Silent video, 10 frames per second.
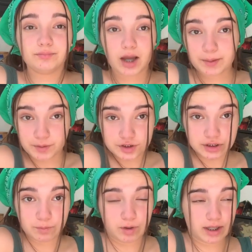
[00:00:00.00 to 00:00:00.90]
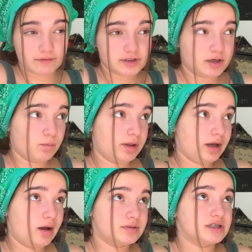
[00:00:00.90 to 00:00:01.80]
I personally, what I have done when it
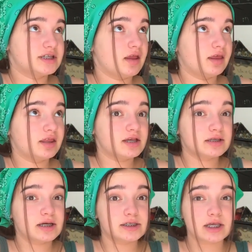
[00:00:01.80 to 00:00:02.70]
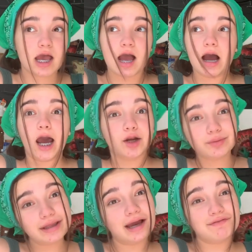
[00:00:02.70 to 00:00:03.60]
comes to selling things, because I don't
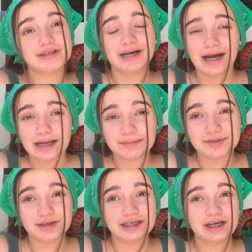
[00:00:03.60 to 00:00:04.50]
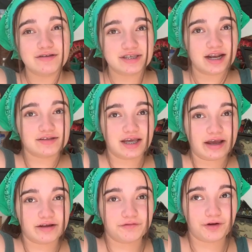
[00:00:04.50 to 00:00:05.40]
really have the time to like go sit
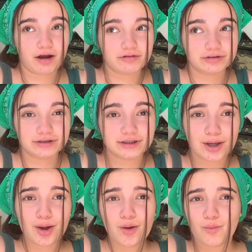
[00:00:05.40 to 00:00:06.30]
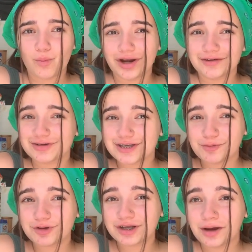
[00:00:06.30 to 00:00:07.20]
outside for hours waiting for
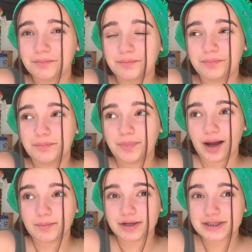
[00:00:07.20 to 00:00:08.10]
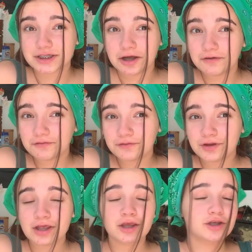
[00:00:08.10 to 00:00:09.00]
someone to come buy my stuff.
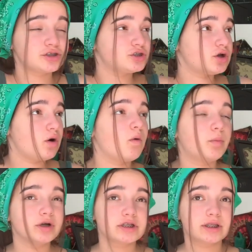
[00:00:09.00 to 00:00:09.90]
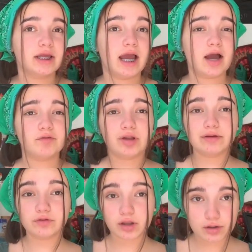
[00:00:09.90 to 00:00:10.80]
So personally, I have a
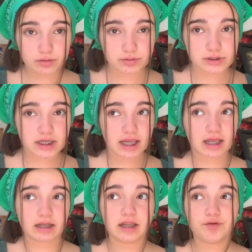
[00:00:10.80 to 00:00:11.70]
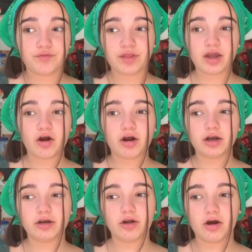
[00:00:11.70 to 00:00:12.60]
lot of clothes, and if they
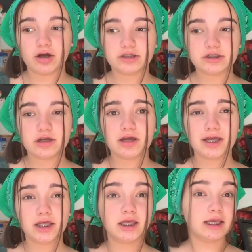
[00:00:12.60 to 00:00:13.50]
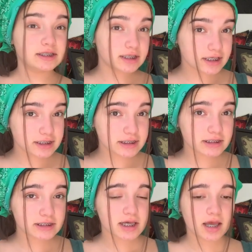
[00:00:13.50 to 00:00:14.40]
are not kid
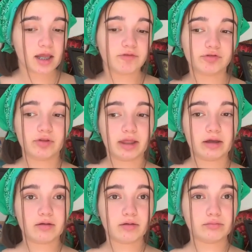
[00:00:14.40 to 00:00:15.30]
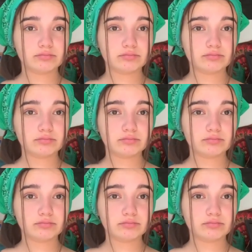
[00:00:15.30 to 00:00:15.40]
sizes, if they're like